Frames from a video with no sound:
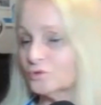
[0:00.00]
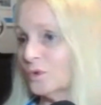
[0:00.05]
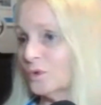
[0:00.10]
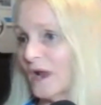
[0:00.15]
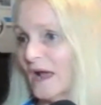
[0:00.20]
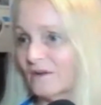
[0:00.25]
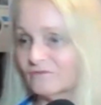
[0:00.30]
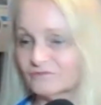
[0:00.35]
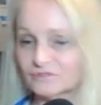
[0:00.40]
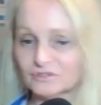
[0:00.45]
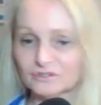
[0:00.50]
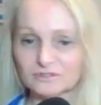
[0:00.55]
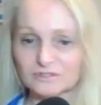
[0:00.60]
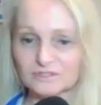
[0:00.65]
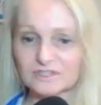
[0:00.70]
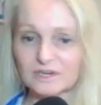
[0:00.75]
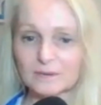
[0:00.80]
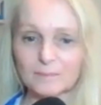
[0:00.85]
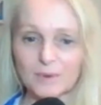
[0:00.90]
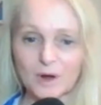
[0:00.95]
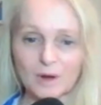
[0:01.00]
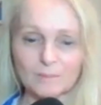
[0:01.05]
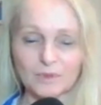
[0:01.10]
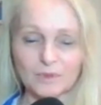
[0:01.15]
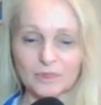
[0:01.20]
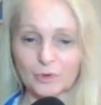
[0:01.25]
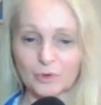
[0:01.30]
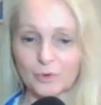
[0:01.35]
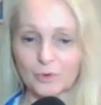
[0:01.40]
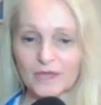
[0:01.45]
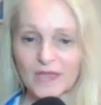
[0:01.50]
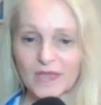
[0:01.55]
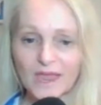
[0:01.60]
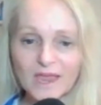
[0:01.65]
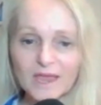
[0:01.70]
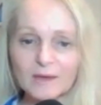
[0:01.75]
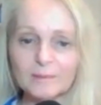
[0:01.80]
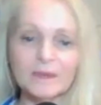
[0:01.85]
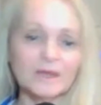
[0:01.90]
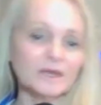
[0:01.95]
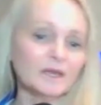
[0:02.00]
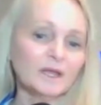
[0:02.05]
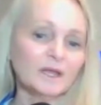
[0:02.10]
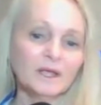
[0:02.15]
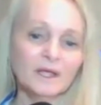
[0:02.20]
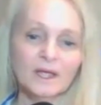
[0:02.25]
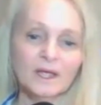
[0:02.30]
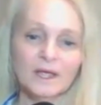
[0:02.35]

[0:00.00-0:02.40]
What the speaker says: would have to step up in their game, and